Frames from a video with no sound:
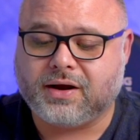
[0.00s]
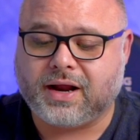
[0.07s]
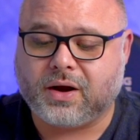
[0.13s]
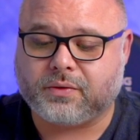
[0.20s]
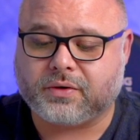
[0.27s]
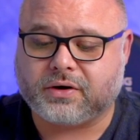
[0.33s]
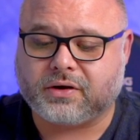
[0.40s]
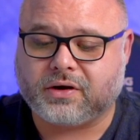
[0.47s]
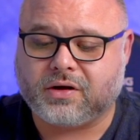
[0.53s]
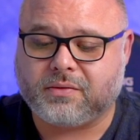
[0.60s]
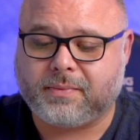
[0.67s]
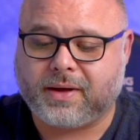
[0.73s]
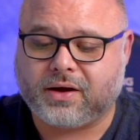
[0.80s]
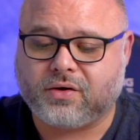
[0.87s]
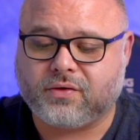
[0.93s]
Now we're going to come
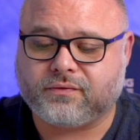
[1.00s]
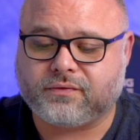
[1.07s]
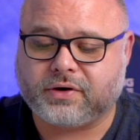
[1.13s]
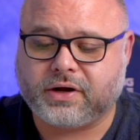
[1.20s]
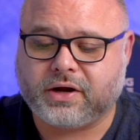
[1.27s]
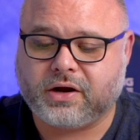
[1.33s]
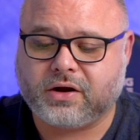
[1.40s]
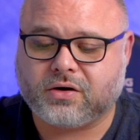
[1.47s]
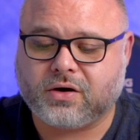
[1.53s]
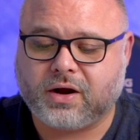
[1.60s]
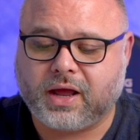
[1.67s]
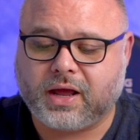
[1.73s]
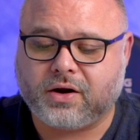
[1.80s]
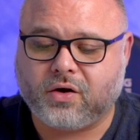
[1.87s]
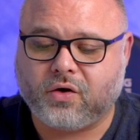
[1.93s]
back over here
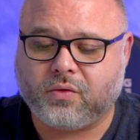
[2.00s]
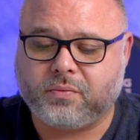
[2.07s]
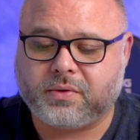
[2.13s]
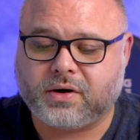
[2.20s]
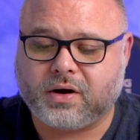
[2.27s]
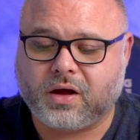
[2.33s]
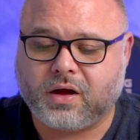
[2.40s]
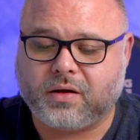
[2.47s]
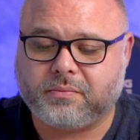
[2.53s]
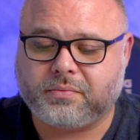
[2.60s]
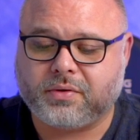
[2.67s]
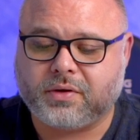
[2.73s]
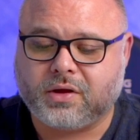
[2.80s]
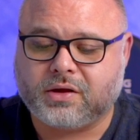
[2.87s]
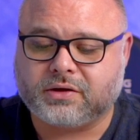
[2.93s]
and open up
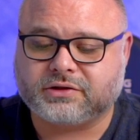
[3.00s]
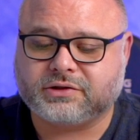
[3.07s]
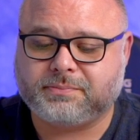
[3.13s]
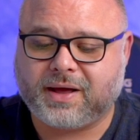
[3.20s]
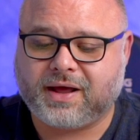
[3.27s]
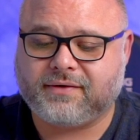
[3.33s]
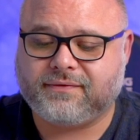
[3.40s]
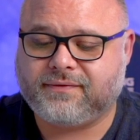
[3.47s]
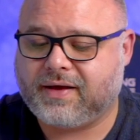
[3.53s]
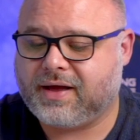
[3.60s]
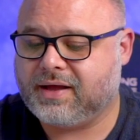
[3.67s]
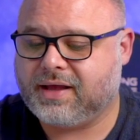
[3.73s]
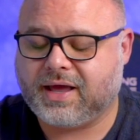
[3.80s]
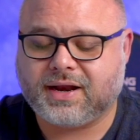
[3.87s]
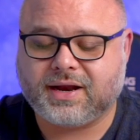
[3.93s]
Spotify
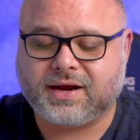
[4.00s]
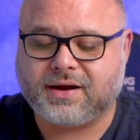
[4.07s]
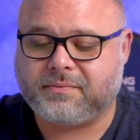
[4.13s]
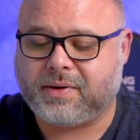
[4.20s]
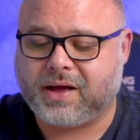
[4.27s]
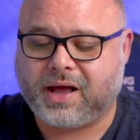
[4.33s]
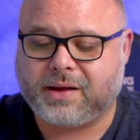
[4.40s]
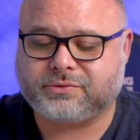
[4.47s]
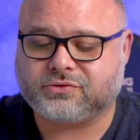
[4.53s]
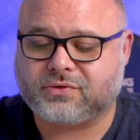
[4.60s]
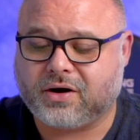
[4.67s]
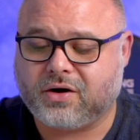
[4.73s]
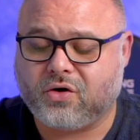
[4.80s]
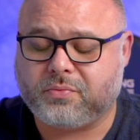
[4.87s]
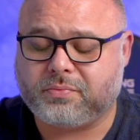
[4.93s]
again, and it pops
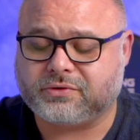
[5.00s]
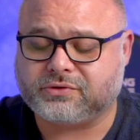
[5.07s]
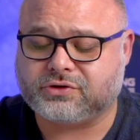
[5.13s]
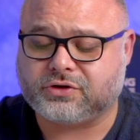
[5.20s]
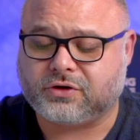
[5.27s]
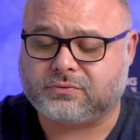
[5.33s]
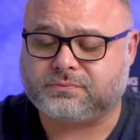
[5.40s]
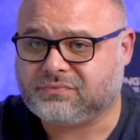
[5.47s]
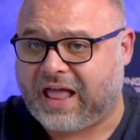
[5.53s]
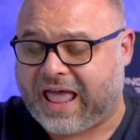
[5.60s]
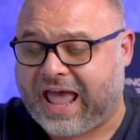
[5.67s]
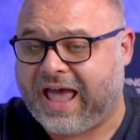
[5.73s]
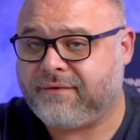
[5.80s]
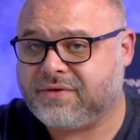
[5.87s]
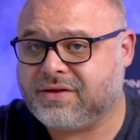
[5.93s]
right open. So
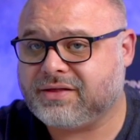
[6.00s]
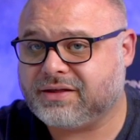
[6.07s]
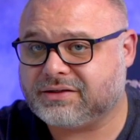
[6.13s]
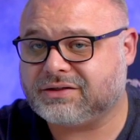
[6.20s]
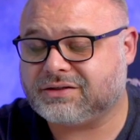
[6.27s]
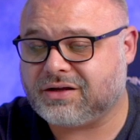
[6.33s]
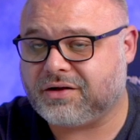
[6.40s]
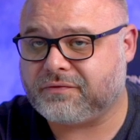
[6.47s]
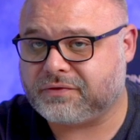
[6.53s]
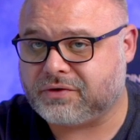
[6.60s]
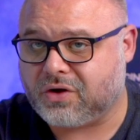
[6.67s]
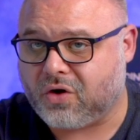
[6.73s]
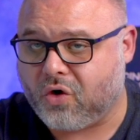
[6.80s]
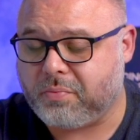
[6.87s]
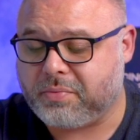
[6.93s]
having this stuff
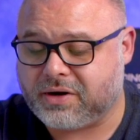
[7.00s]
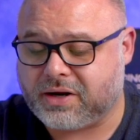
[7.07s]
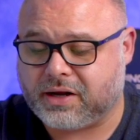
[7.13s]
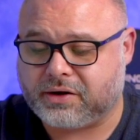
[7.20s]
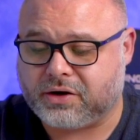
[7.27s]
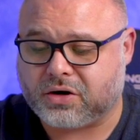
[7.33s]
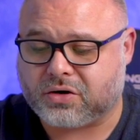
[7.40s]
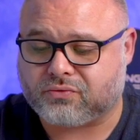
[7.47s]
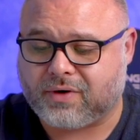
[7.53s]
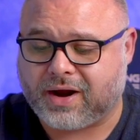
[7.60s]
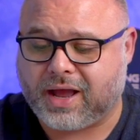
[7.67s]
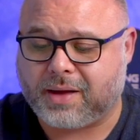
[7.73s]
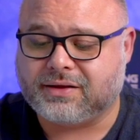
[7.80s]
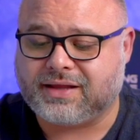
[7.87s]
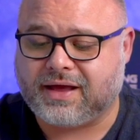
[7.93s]
open in your
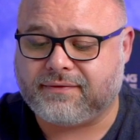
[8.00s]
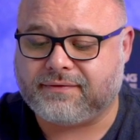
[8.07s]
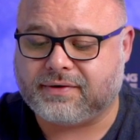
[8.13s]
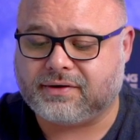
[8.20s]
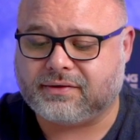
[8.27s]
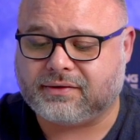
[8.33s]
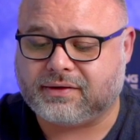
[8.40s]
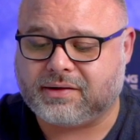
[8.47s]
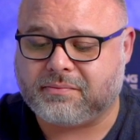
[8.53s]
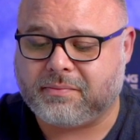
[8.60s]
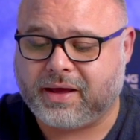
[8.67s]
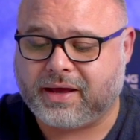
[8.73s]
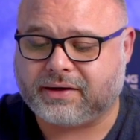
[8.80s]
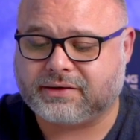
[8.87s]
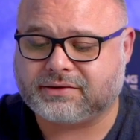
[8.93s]
RAM definitely
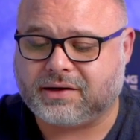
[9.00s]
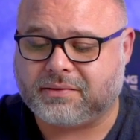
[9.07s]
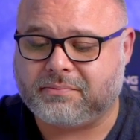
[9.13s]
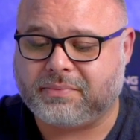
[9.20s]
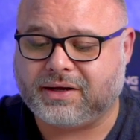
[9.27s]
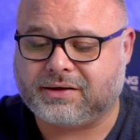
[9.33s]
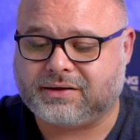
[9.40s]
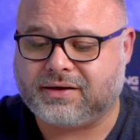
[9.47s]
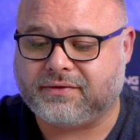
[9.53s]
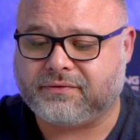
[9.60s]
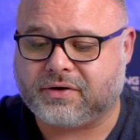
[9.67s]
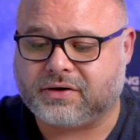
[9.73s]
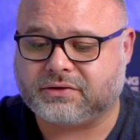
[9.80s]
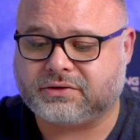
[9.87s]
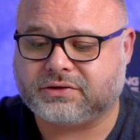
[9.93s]
makes a big
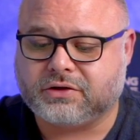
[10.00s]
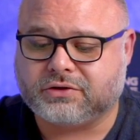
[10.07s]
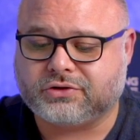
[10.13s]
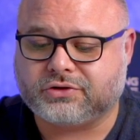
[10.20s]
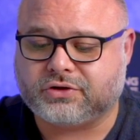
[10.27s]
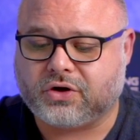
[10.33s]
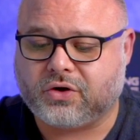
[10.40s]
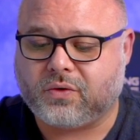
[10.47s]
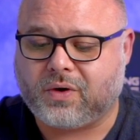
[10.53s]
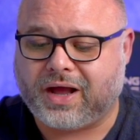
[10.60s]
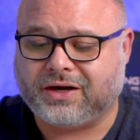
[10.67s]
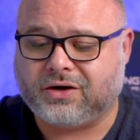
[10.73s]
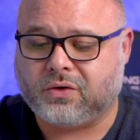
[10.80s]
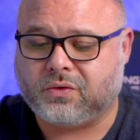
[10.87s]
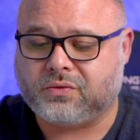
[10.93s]
difference. So
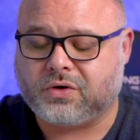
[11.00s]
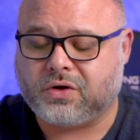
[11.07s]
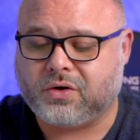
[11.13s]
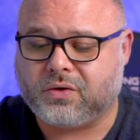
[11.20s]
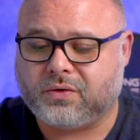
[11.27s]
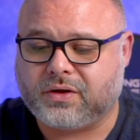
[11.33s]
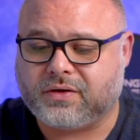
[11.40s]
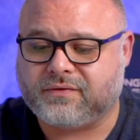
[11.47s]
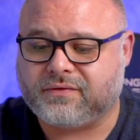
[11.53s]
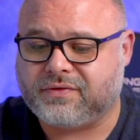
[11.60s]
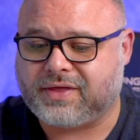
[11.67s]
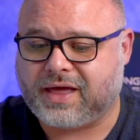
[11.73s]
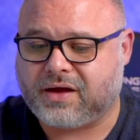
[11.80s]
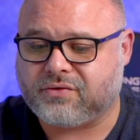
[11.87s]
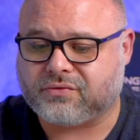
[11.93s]
I don't know if
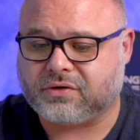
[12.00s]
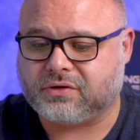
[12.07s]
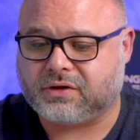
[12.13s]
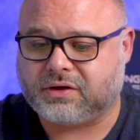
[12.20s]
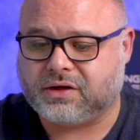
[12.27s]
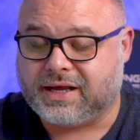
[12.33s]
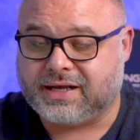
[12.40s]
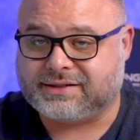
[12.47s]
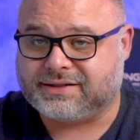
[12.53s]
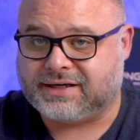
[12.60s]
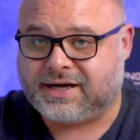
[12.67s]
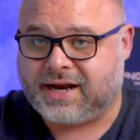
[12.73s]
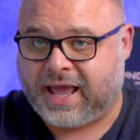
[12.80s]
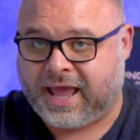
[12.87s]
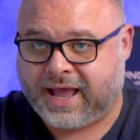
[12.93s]
that really is an
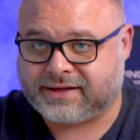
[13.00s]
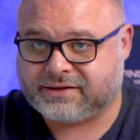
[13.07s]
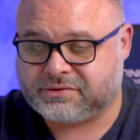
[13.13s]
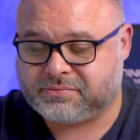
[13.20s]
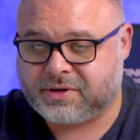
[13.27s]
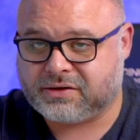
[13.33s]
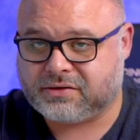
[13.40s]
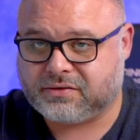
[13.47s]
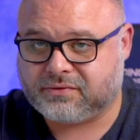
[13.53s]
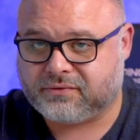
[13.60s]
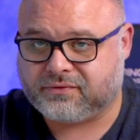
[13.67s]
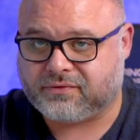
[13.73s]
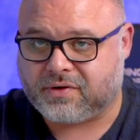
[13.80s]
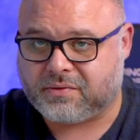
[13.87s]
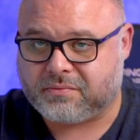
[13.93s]
enhancement
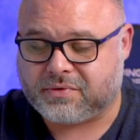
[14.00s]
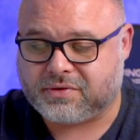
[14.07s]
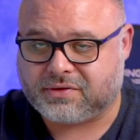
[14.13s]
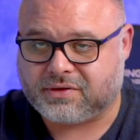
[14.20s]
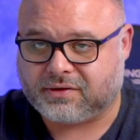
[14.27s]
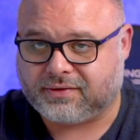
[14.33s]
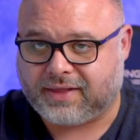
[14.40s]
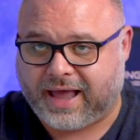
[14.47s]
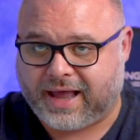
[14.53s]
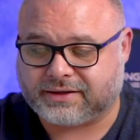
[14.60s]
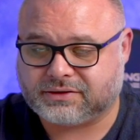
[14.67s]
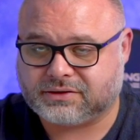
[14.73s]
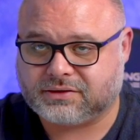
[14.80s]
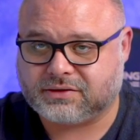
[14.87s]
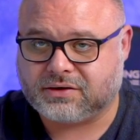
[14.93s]
from the
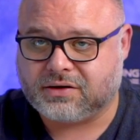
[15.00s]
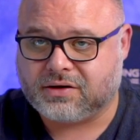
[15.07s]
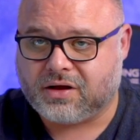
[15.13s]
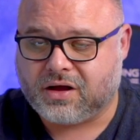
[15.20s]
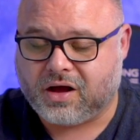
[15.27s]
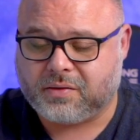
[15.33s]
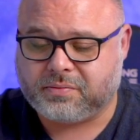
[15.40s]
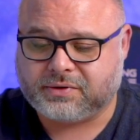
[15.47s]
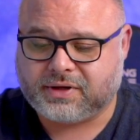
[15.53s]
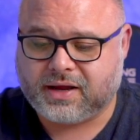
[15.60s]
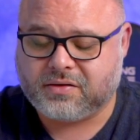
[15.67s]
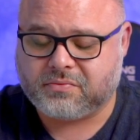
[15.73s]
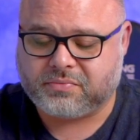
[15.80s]
last update,